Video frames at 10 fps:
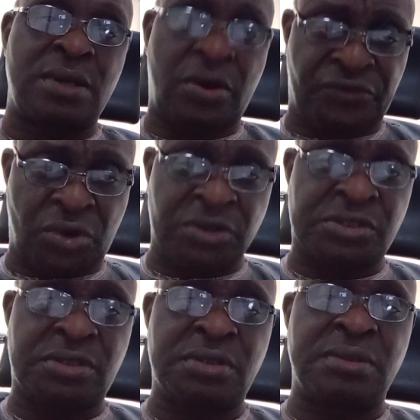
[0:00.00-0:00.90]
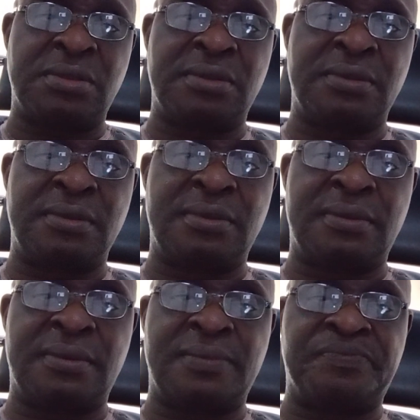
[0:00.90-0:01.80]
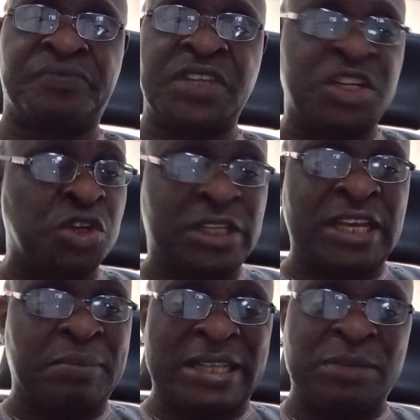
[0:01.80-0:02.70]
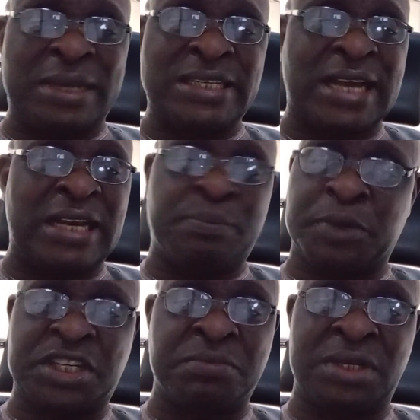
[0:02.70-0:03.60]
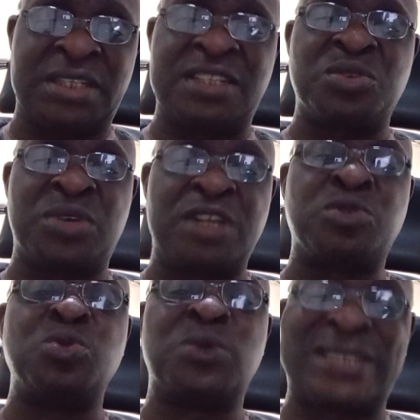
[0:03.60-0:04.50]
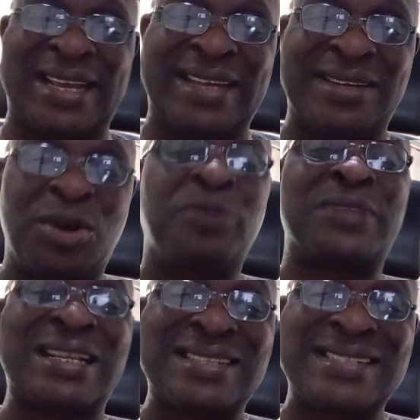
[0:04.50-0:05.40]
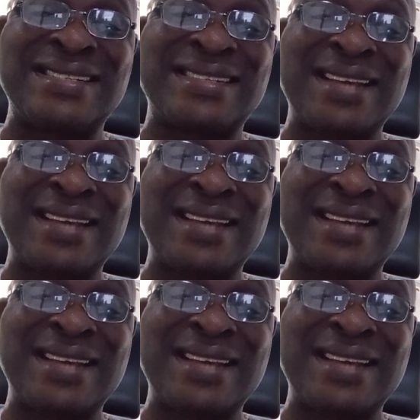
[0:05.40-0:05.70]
Of course, it's not a mathematical impossibility to get 2/3 of 37